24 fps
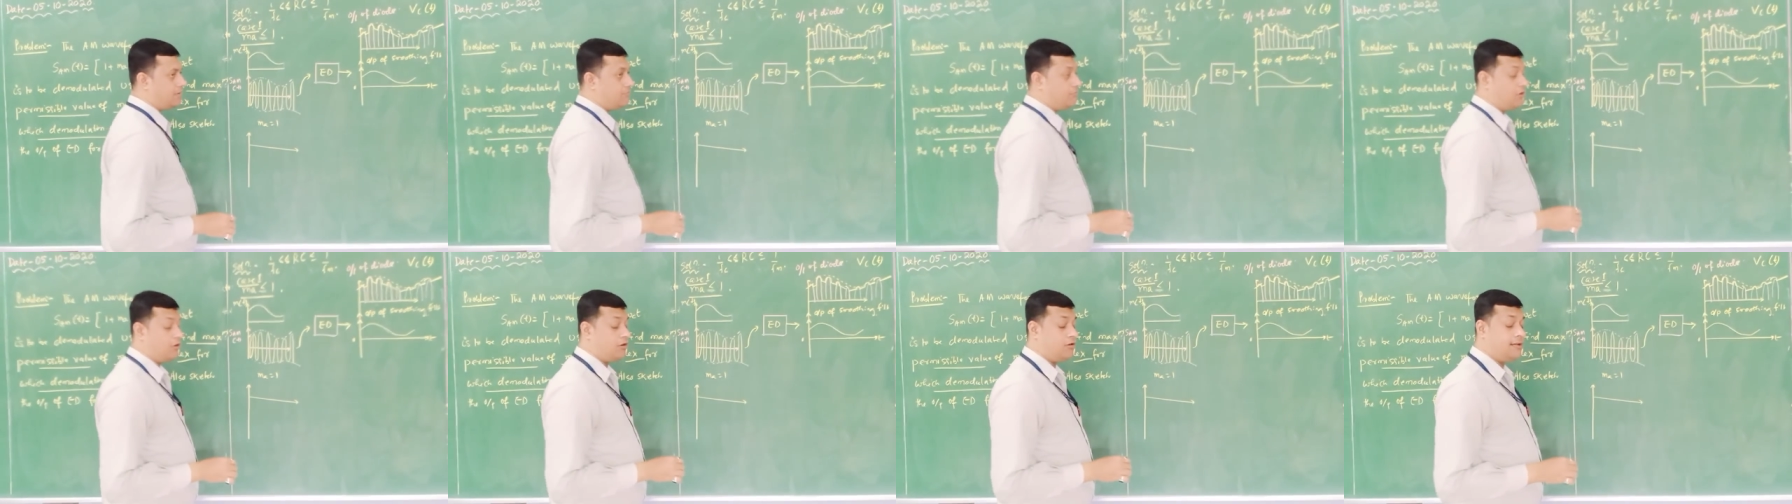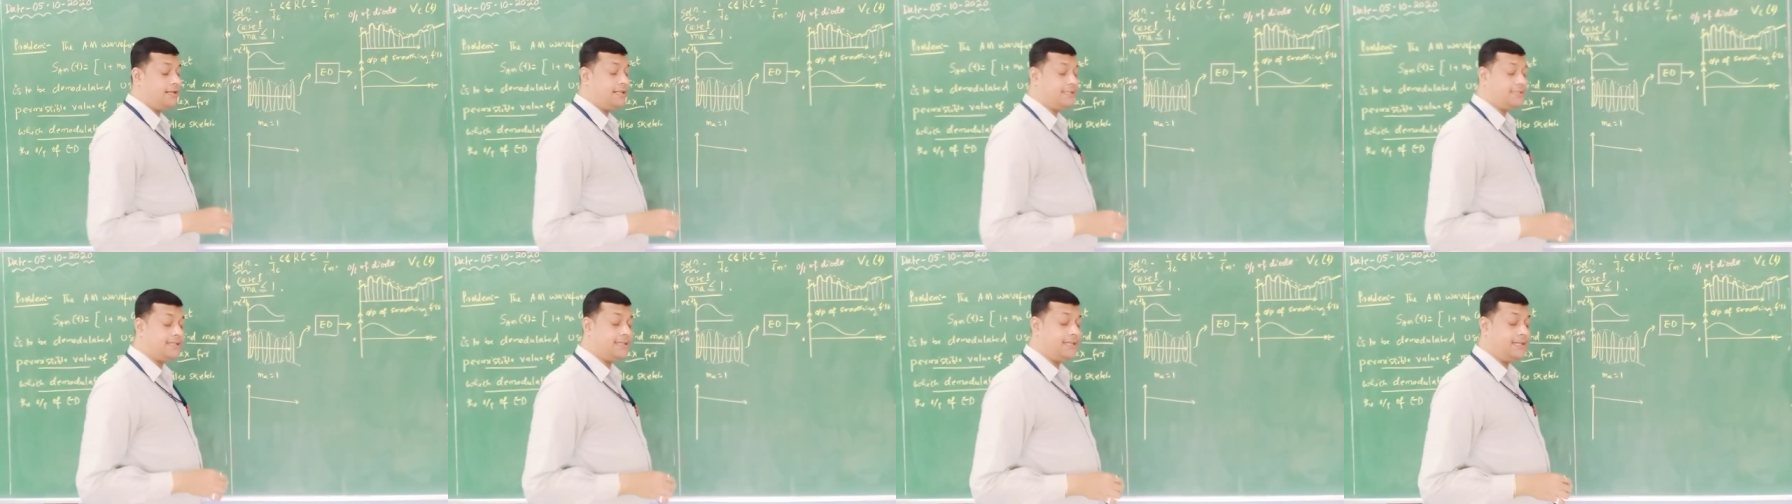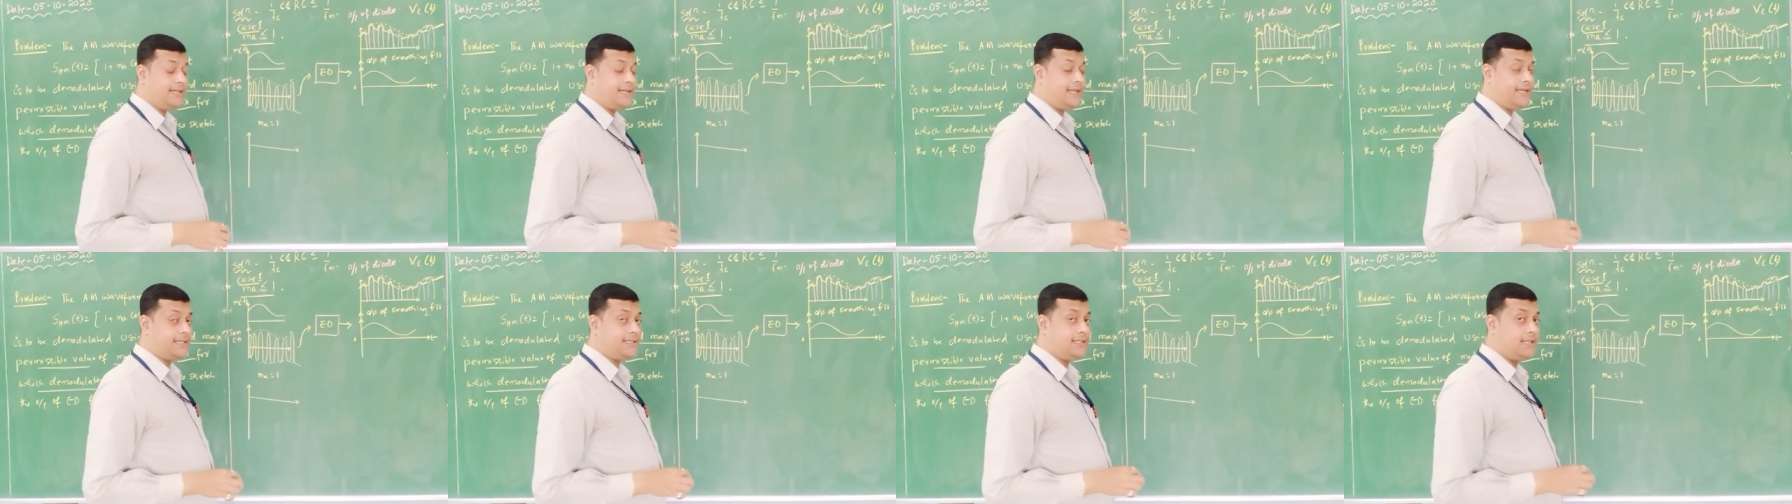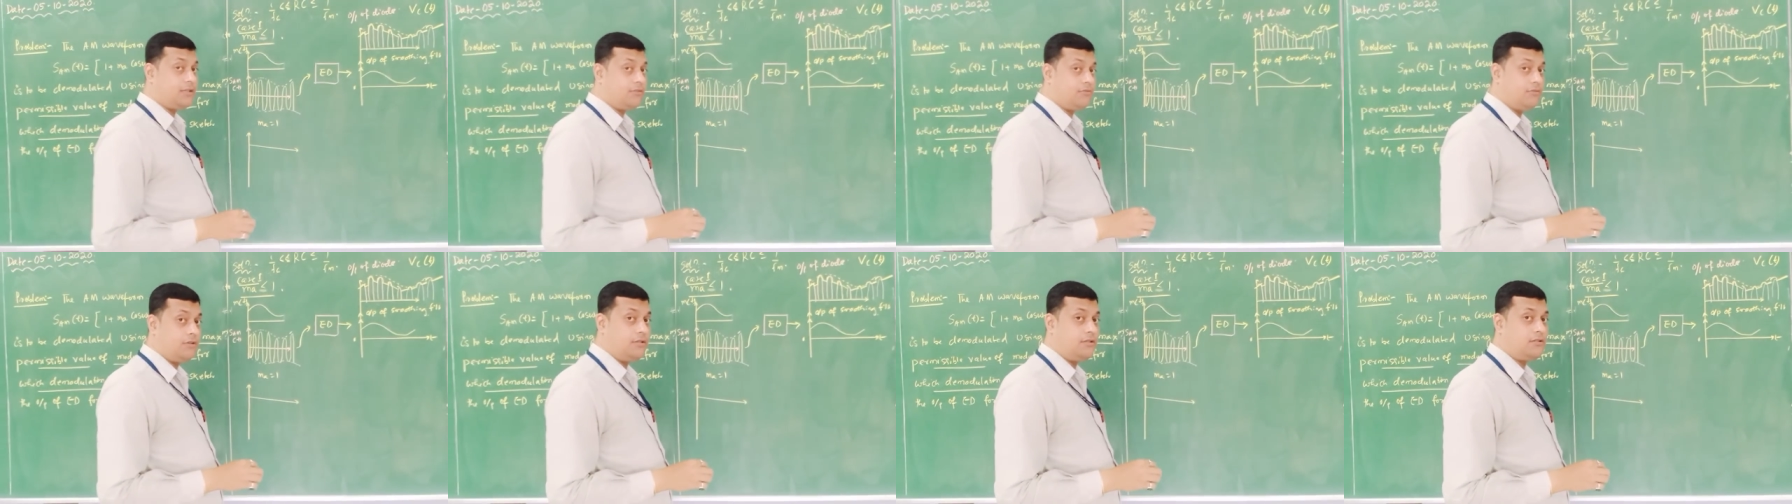modulation
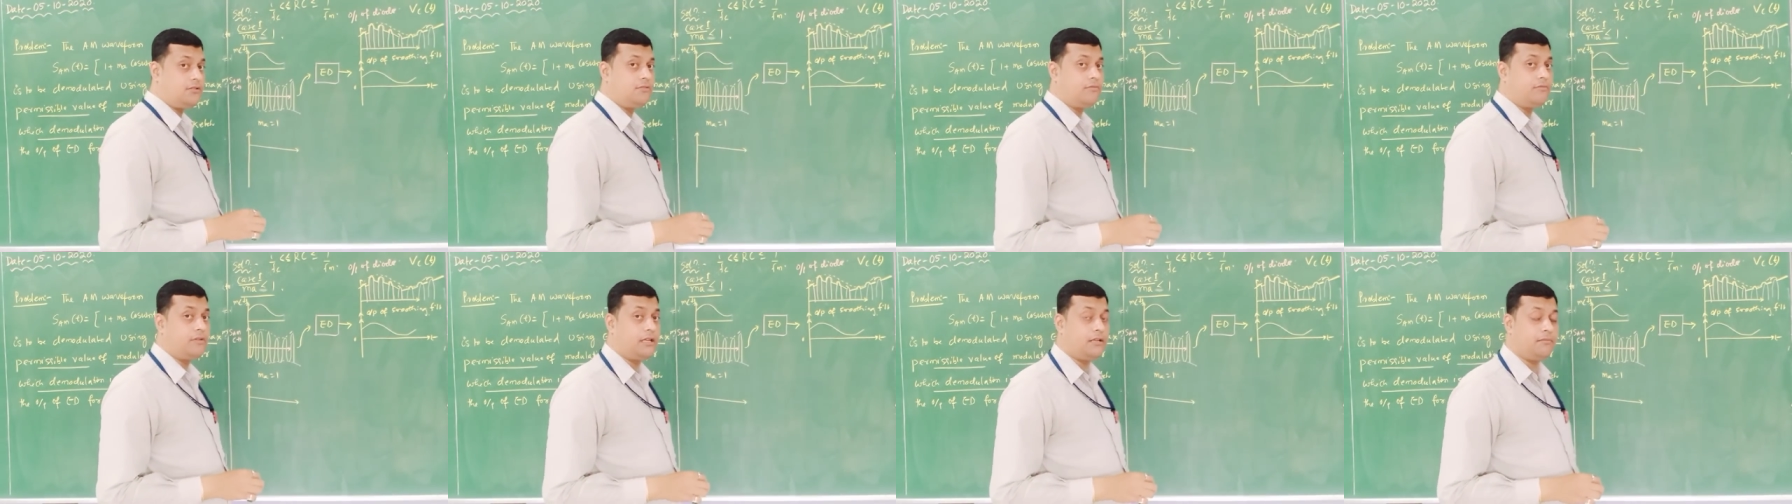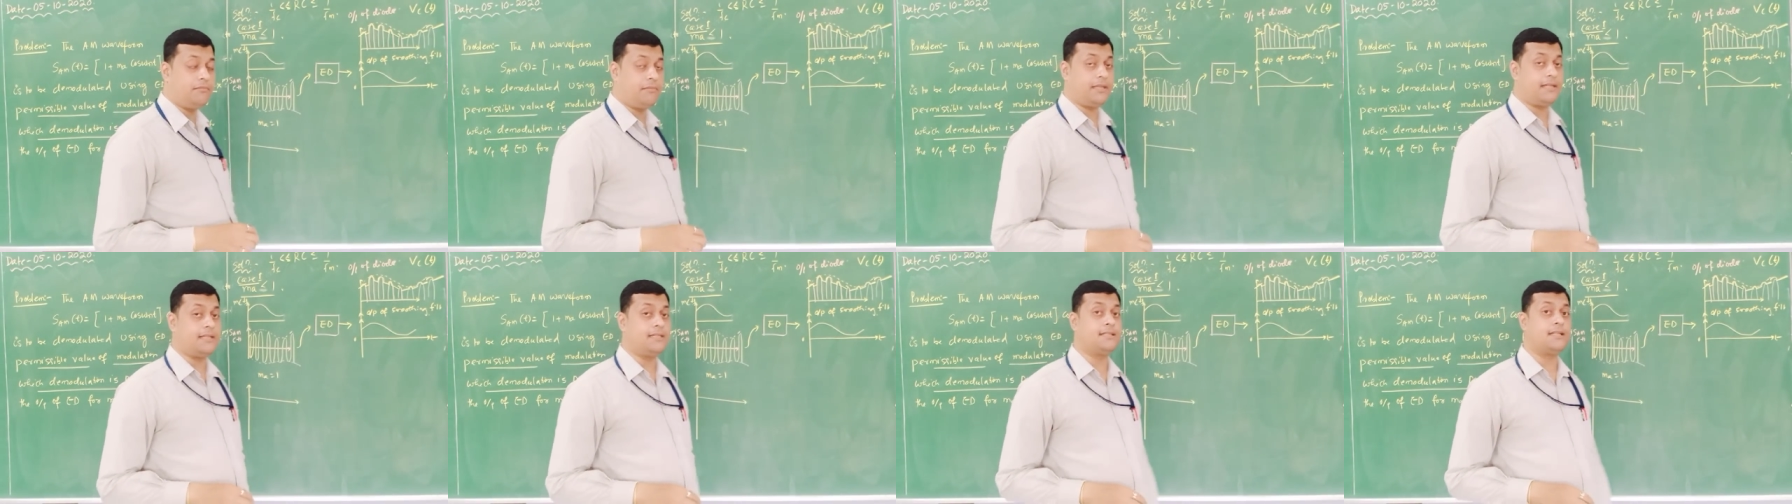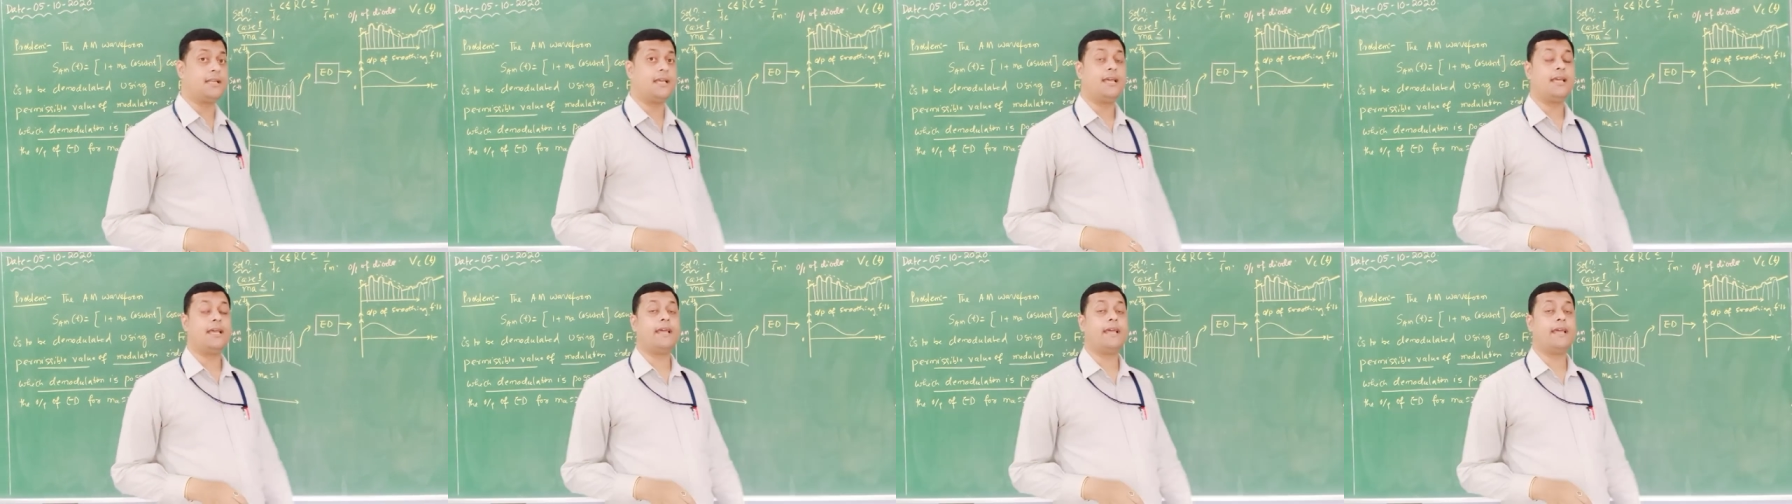index equals to 1 means